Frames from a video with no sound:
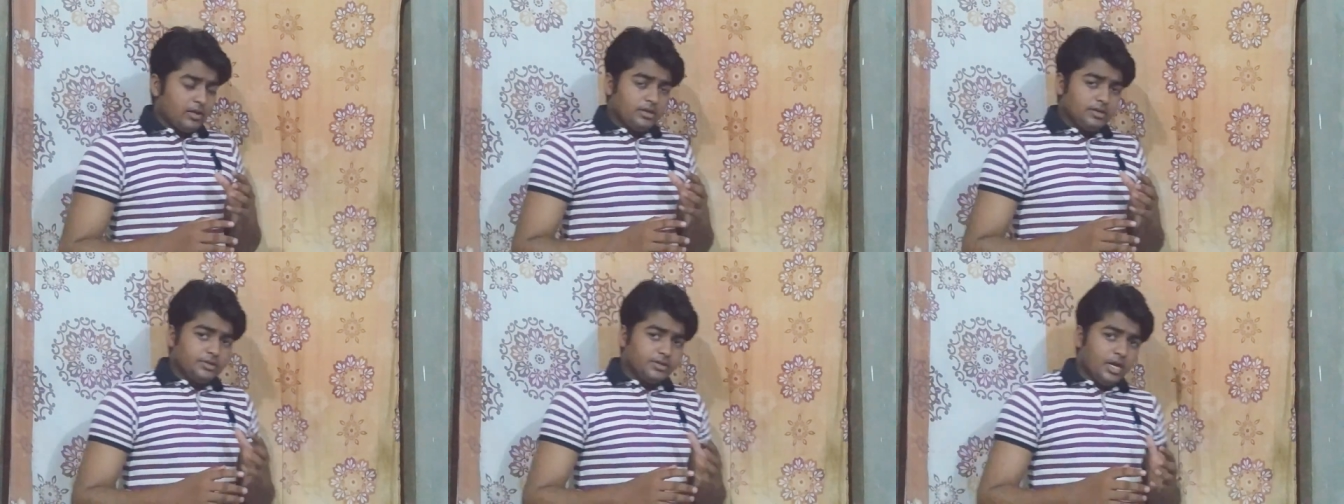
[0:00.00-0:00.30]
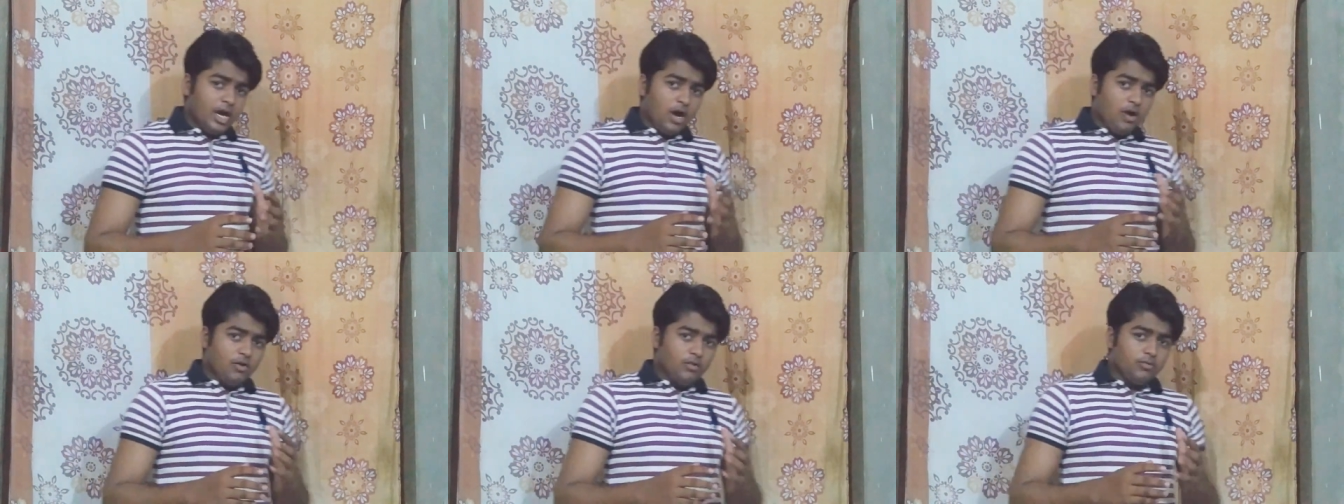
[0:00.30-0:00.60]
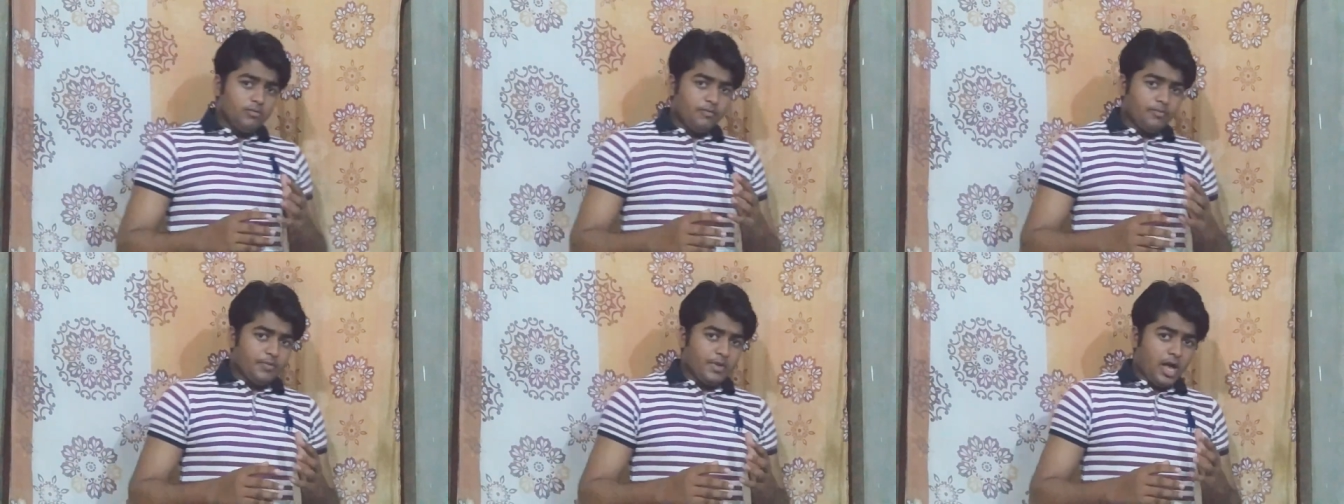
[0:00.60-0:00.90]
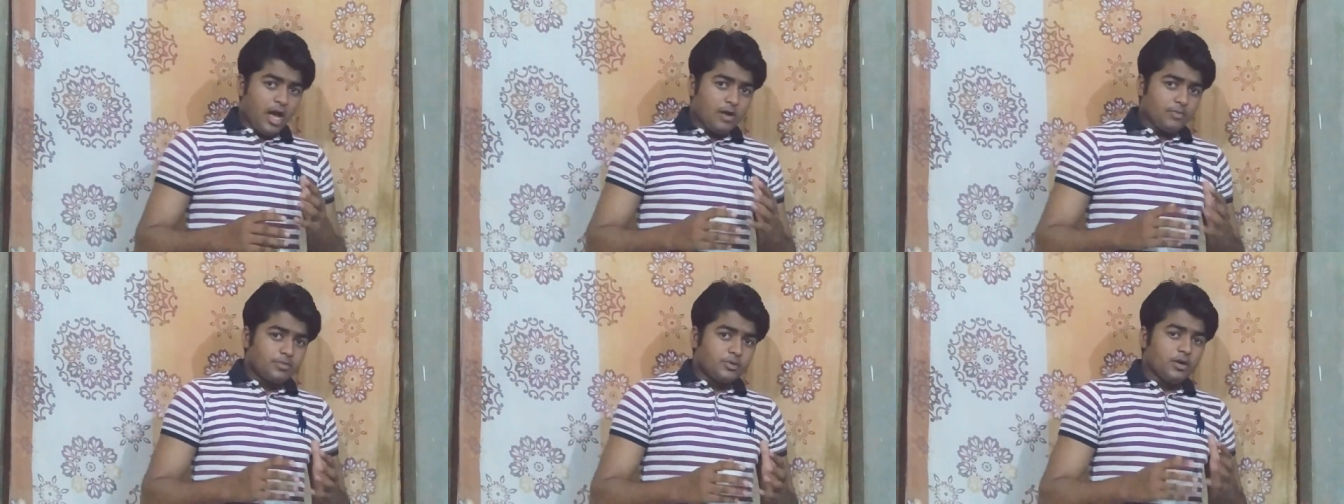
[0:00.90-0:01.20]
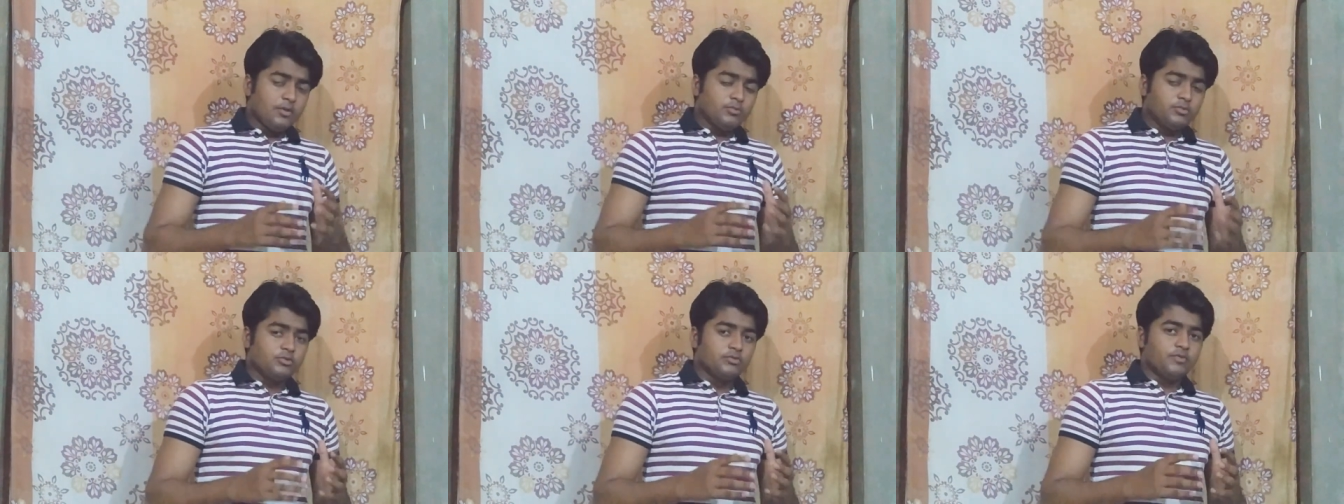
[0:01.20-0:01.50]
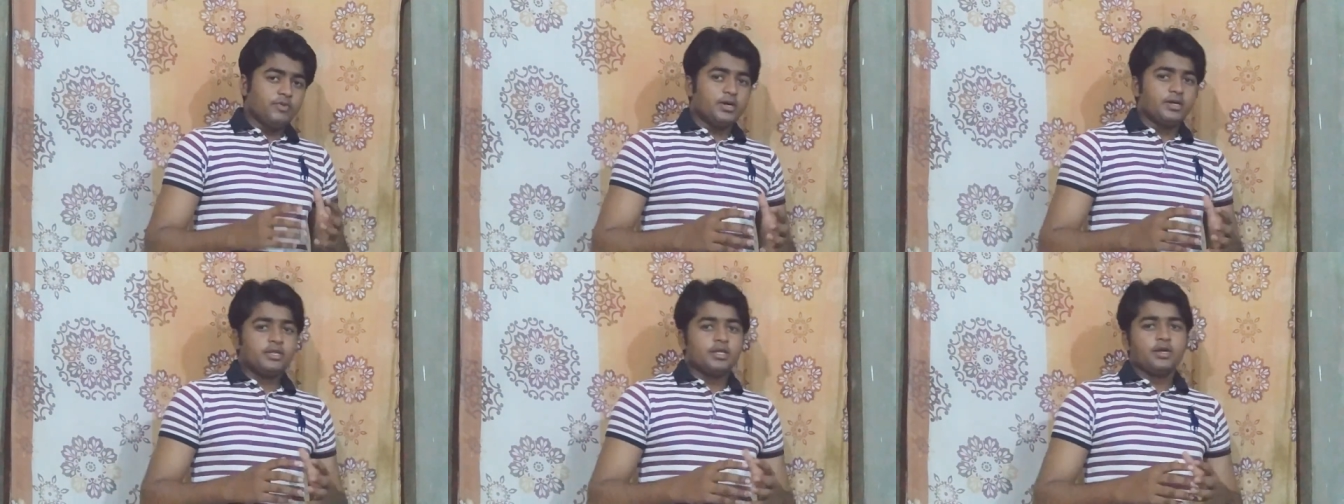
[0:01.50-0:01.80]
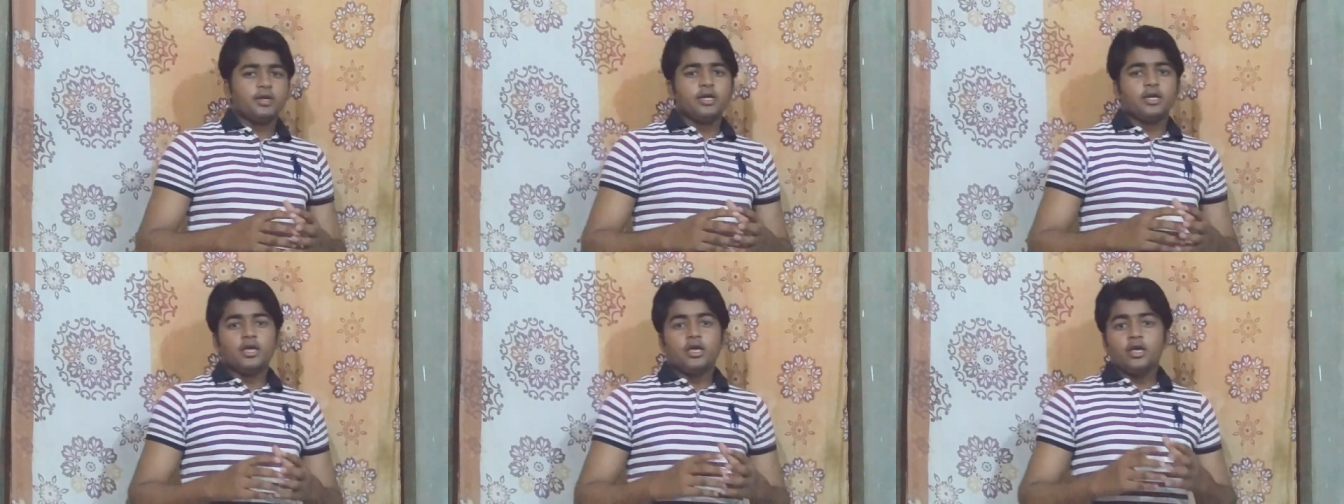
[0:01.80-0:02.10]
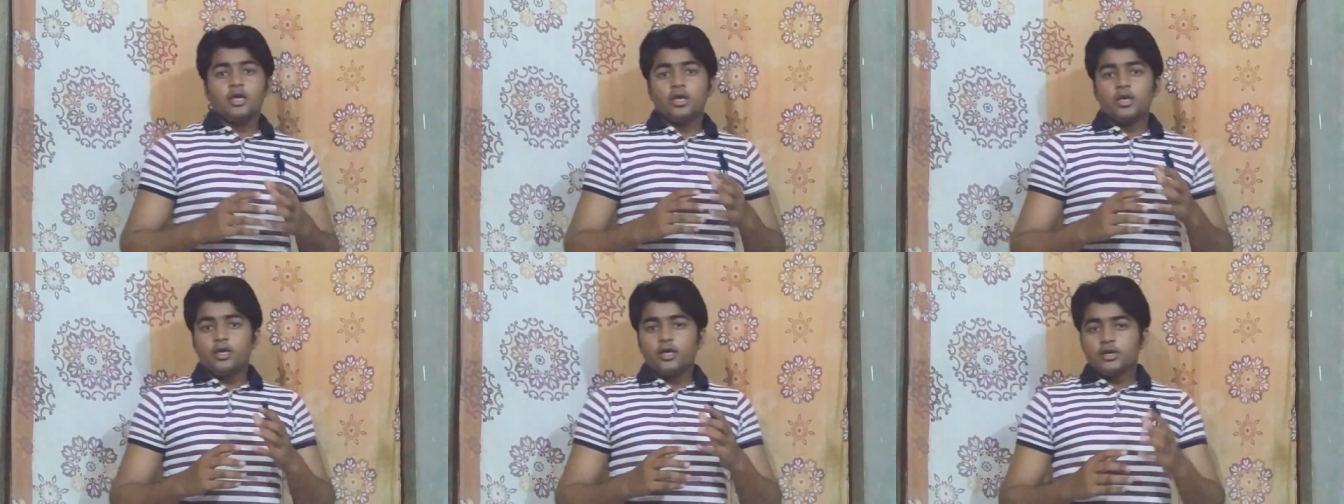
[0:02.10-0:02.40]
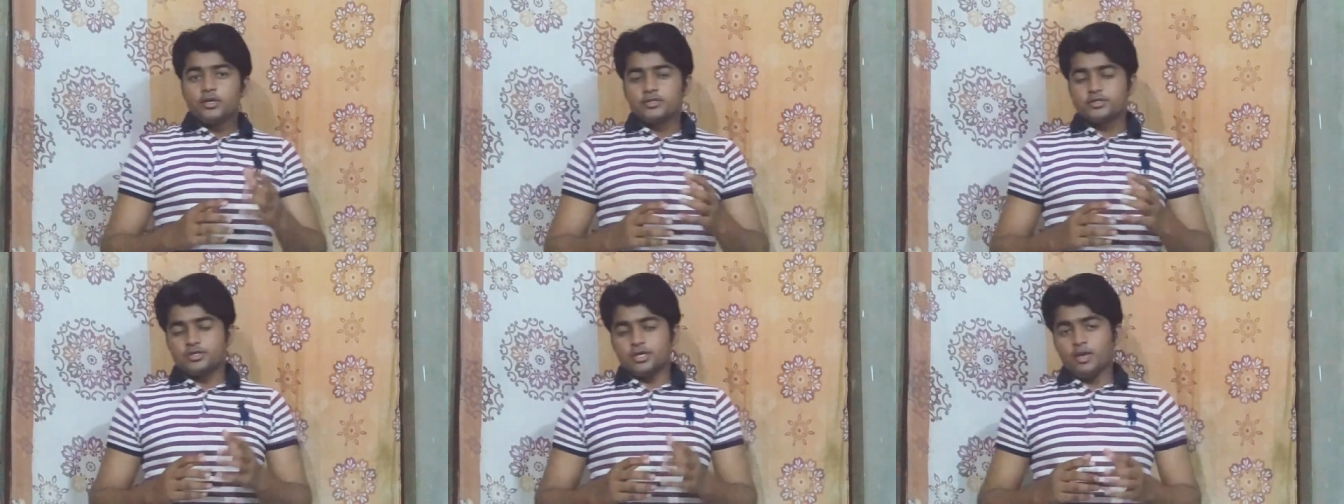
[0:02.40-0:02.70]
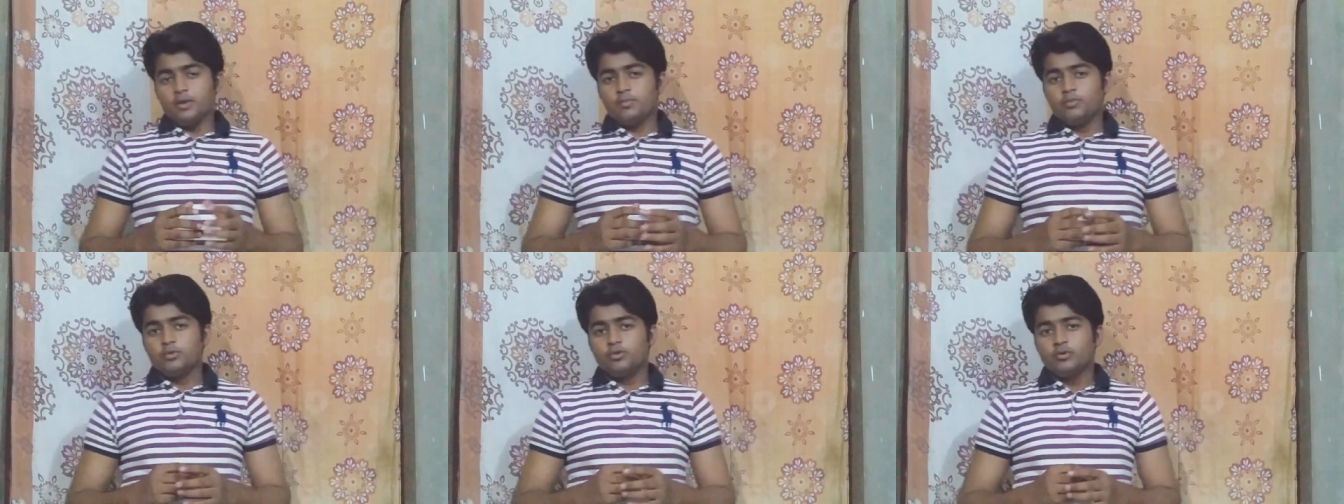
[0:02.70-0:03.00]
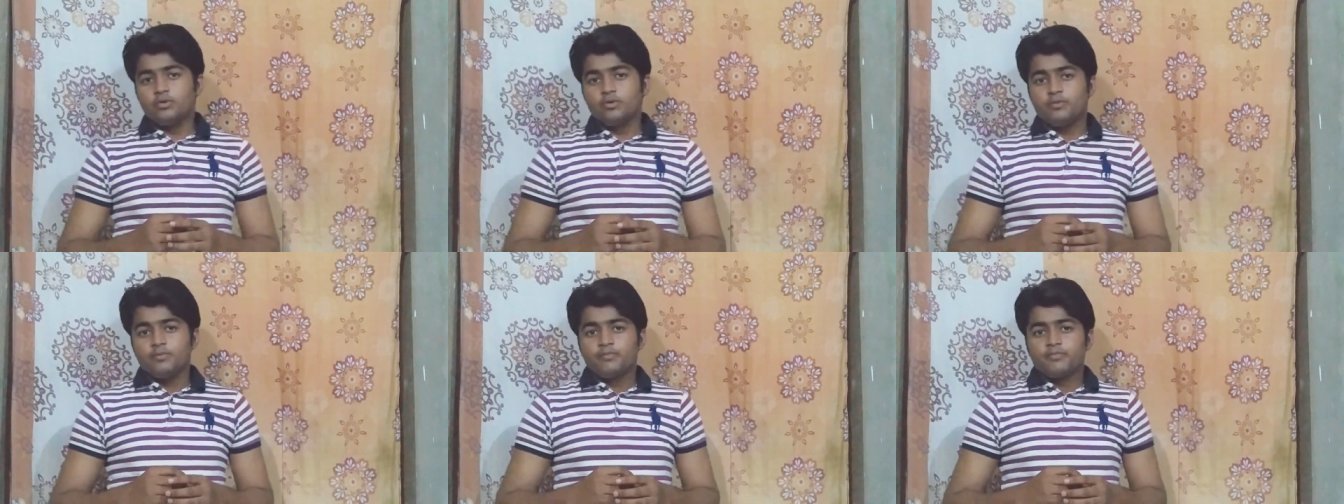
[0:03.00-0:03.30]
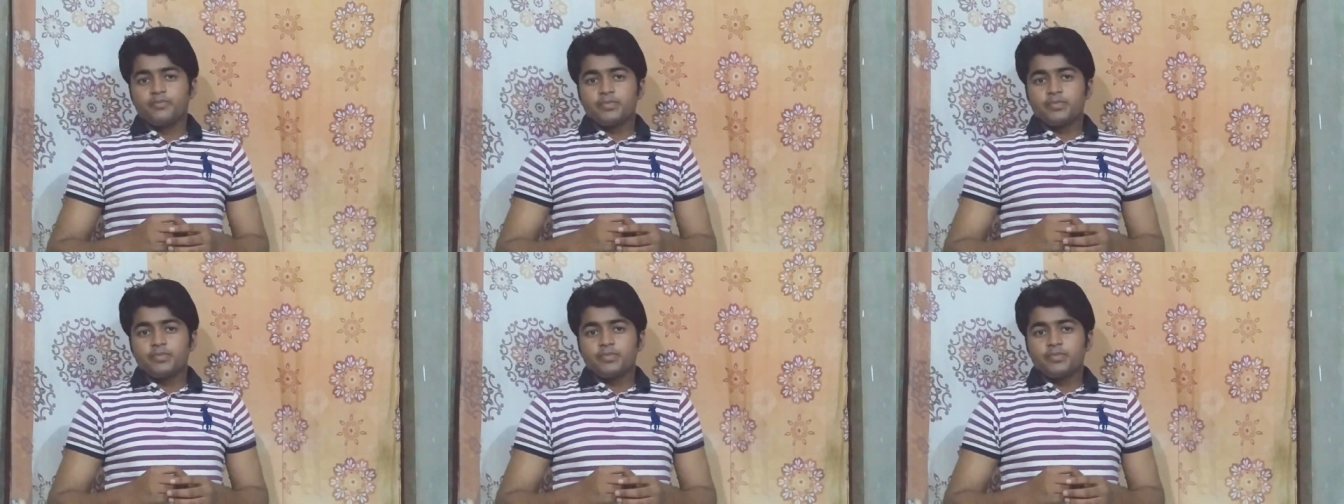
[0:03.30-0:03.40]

Now I'm come toward the example,